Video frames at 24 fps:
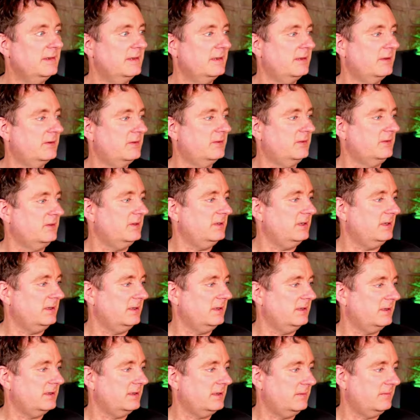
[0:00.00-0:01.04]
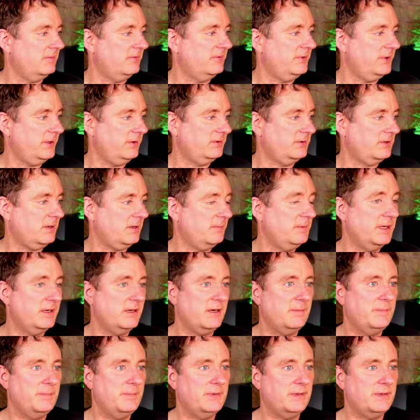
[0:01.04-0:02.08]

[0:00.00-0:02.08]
Let's see. Fairs coming up.